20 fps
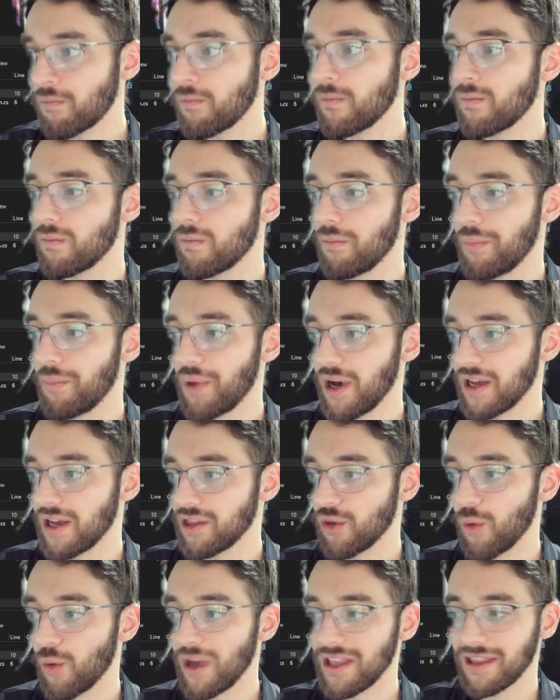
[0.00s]
But the
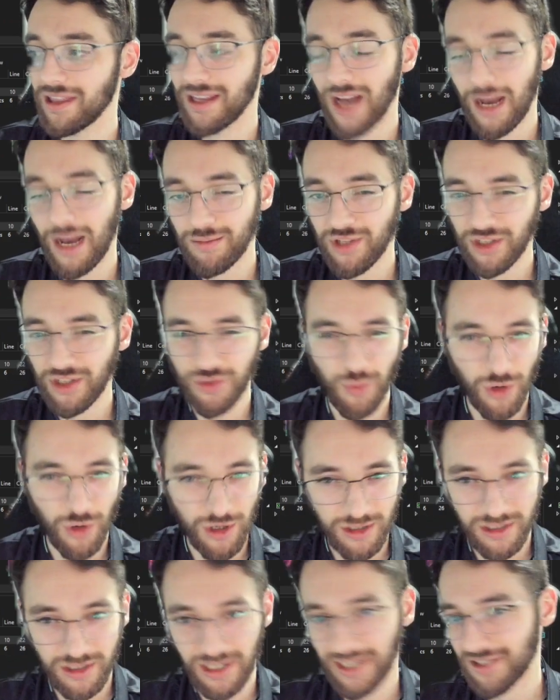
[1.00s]
way that the objects
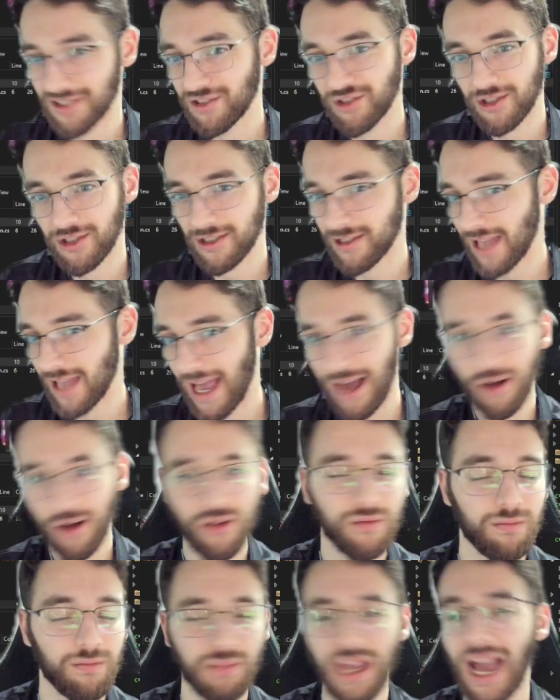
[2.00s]
worked, it's just how
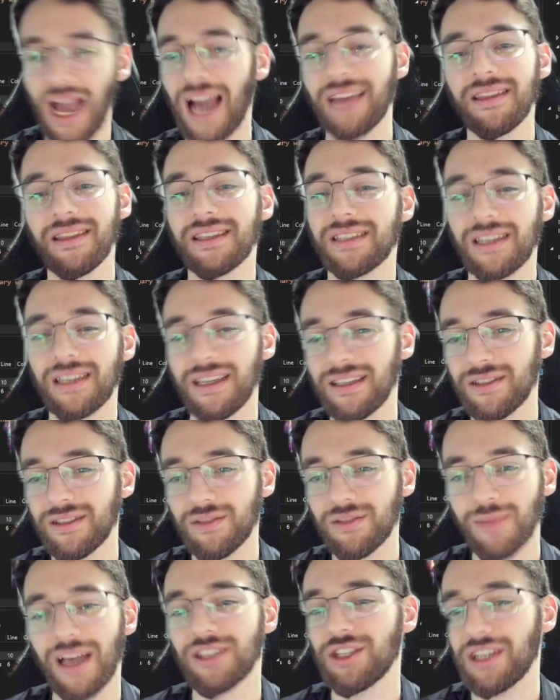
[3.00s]
behind the scenes
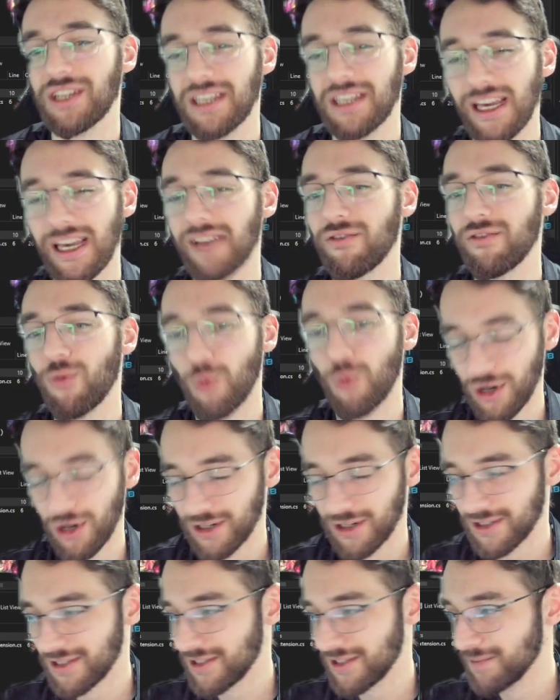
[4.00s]
MagicEF
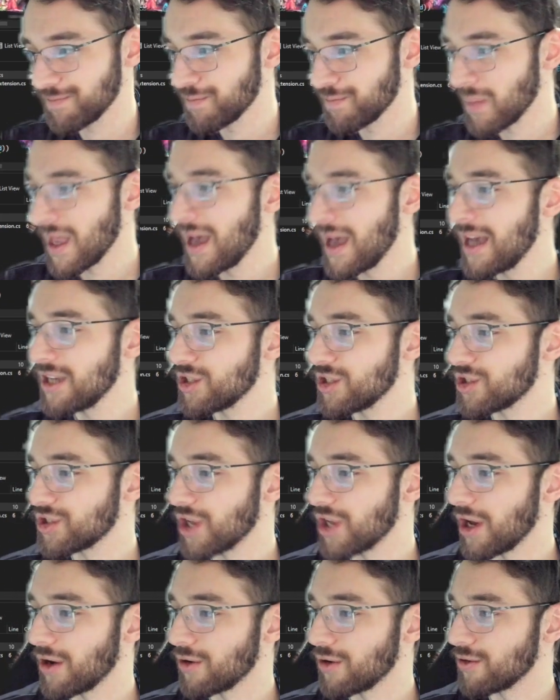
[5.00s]
works.
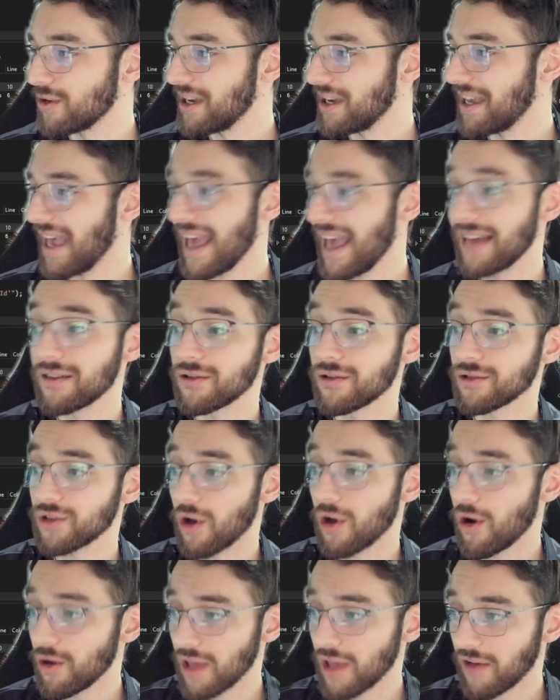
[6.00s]
So it handles
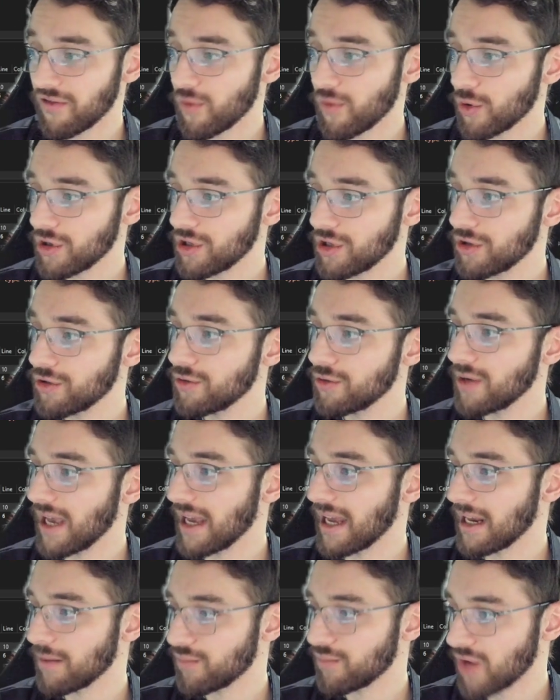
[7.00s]
all that for you,
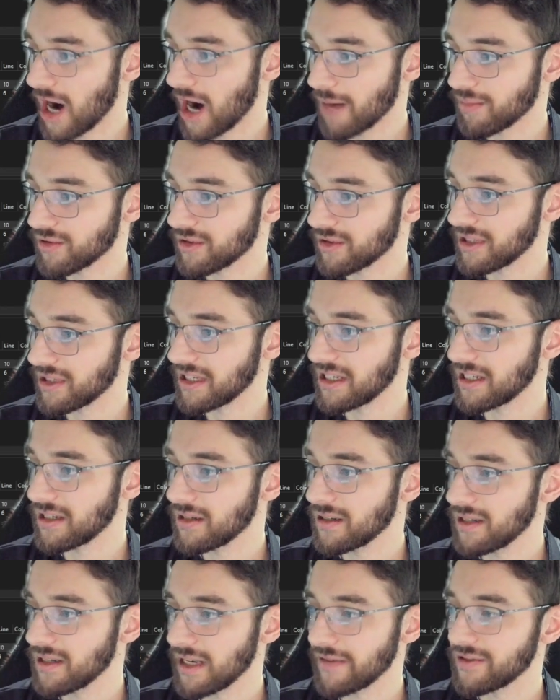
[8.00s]
and it properly
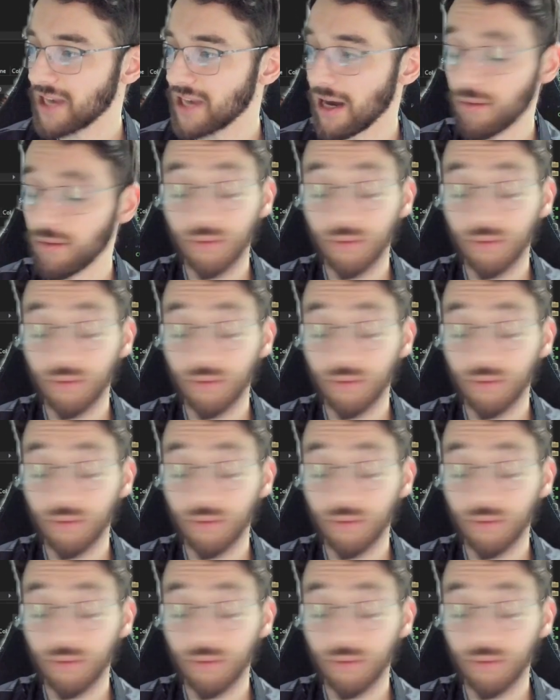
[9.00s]
gives out